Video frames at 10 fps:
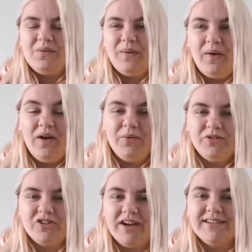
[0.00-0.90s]
I
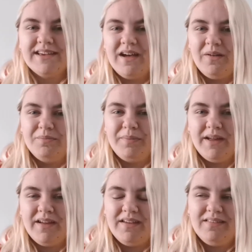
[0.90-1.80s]
would try to get up
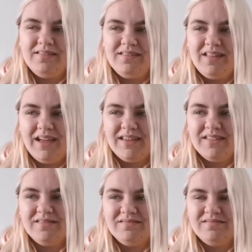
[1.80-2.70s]
by
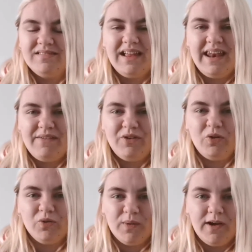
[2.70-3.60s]
like 11
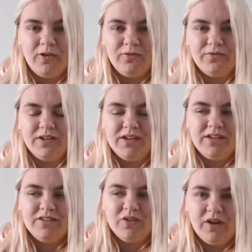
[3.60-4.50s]
or 12,
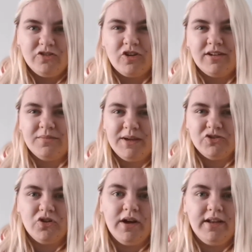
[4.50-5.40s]
so I'd try to make
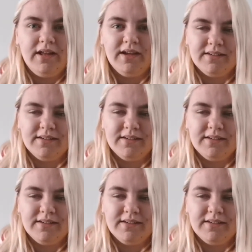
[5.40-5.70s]
sure I